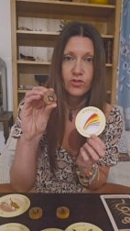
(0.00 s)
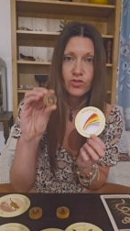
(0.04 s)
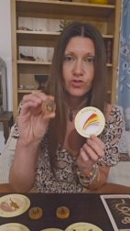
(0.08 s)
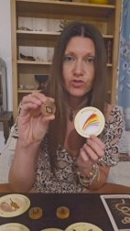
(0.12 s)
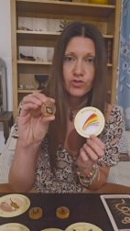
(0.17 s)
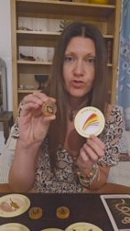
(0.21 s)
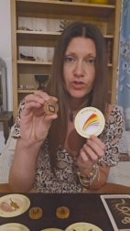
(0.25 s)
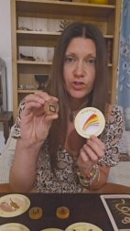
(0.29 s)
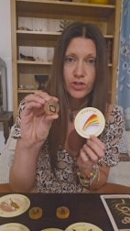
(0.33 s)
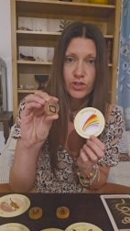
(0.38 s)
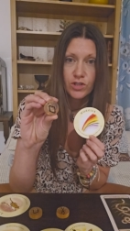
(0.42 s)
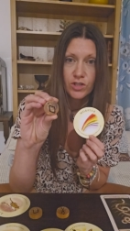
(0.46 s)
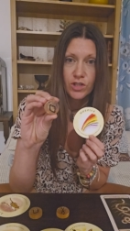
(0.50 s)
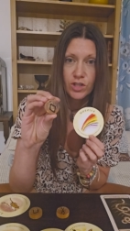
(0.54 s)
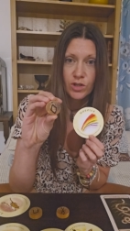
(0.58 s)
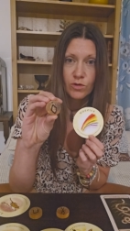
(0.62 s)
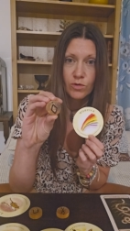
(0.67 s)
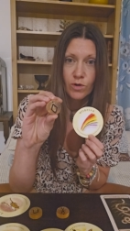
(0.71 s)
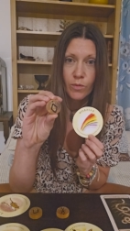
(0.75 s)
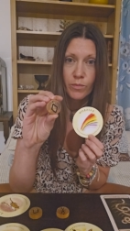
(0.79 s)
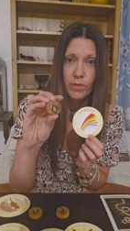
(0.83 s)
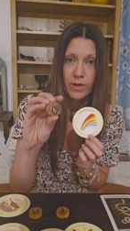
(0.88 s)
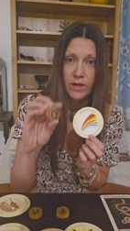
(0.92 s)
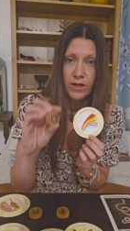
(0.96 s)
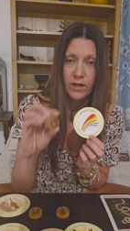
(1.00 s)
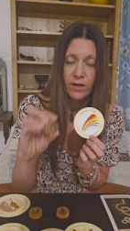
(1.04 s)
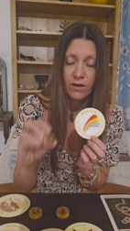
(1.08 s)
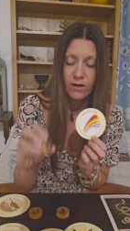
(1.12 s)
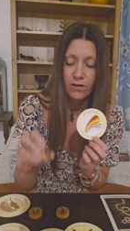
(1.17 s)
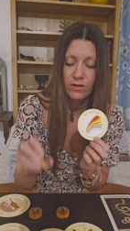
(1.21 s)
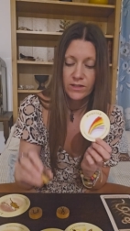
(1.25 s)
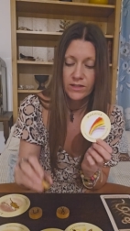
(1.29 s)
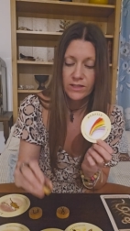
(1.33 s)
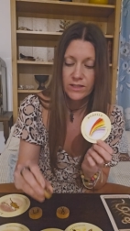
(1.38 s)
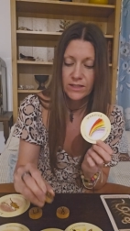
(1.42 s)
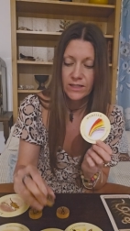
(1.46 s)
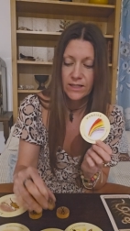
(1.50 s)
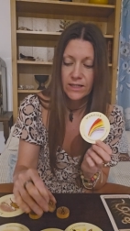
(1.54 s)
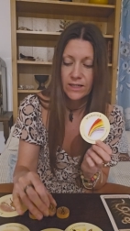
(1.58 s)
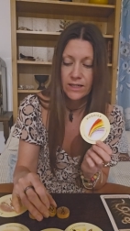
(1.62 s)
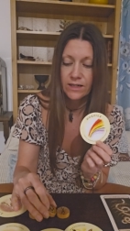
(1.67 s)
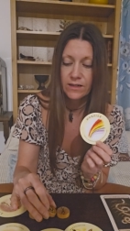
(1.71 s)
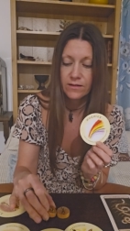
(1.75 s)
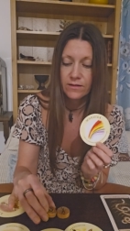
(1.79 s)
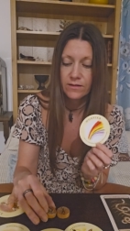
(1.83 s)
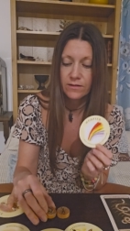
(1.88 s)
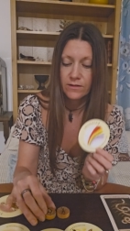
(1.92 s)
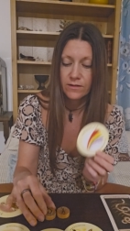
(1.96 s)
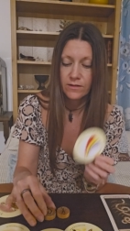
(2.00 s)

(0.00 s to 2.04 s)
Trust that you are being guided here.